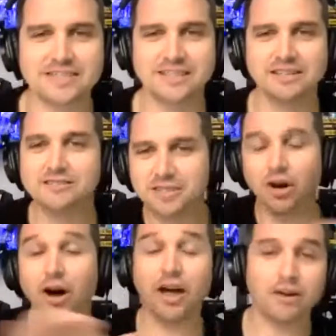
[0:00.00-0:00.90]
the
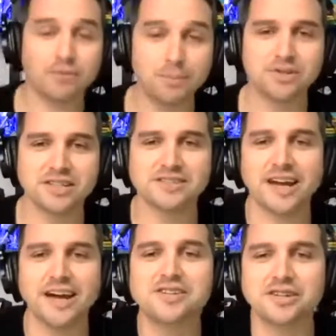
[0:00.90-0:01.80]
entire
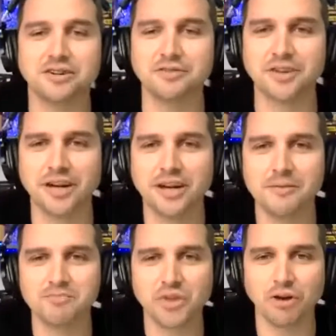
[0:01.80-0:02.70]
representation
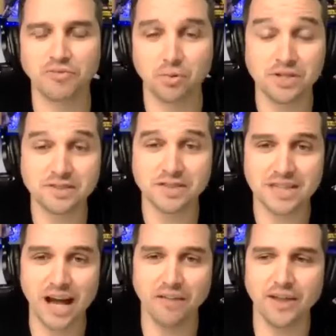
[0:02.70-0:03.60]
of your business
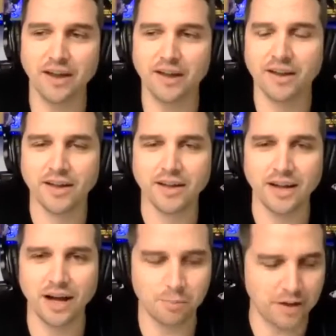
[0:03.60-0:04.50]
out there,
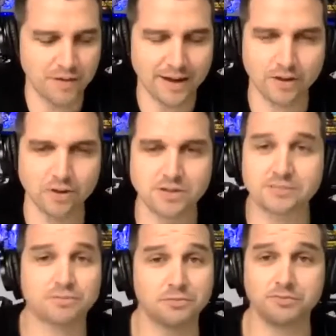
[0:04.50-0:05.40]
and that goes
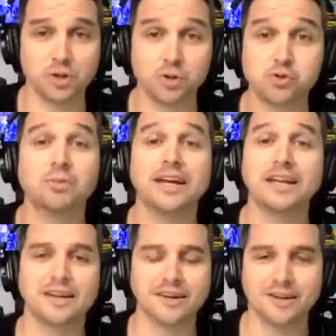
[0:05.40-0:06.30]
from social
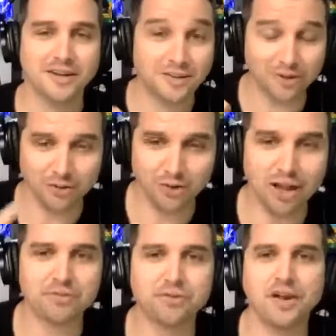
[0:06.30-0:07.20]
media,
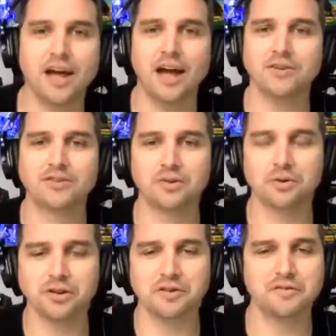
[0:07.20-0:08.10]
right through to how you
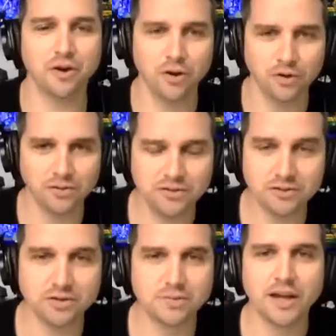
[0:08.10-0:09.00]
talk on the phone,
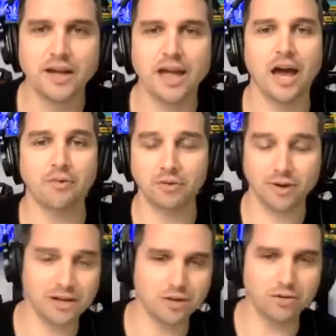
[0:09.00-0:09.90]
to how and
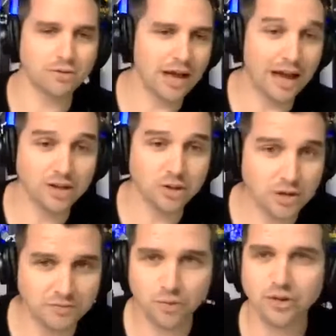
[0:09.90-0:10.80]
when how you
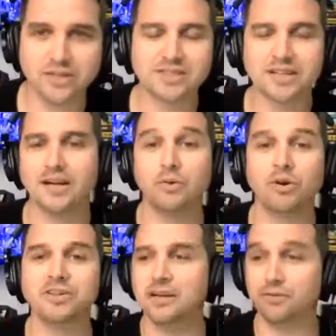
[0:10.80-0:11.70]
invoice. What
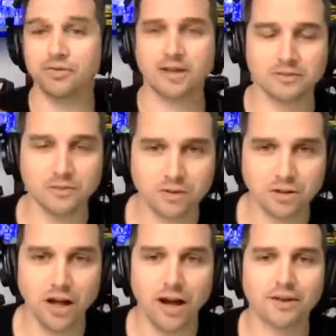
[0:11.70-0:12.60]
does everything look
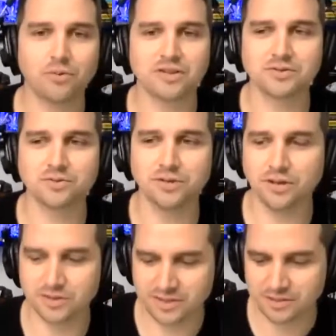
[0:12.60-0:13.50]
like? What does all
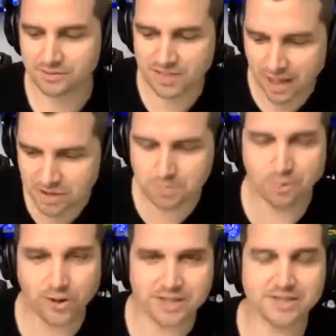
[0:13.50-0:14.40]
those touch
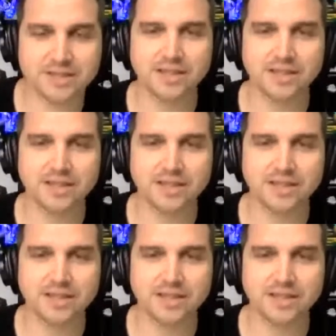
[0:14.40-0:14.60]
points